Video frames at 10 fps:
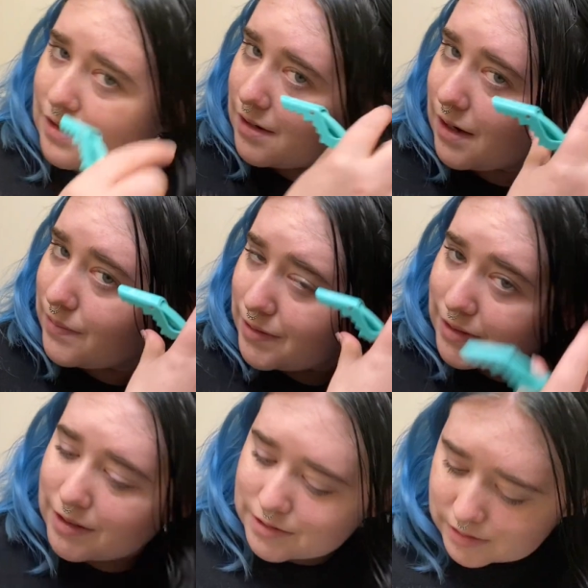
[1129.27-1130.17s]
Not really,
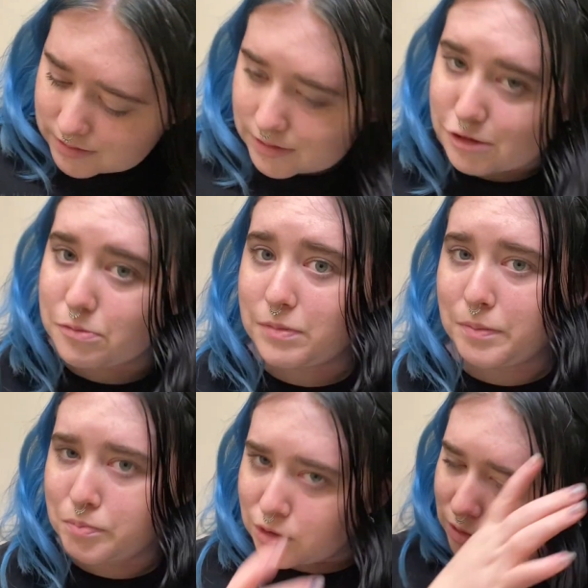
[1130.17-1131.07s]
because it's me
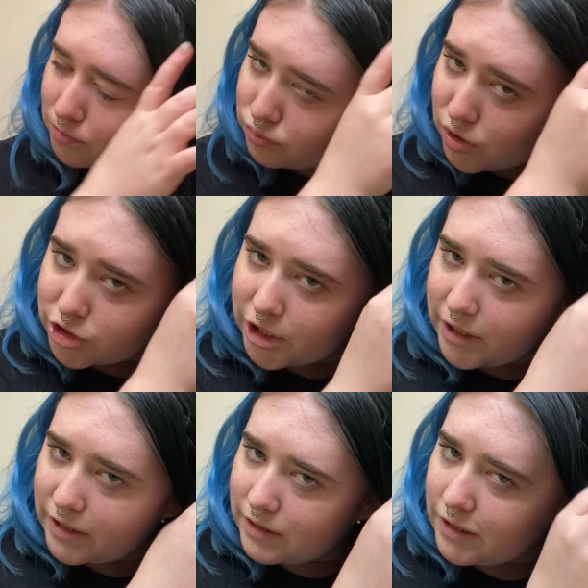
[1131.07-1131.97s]
brushing it.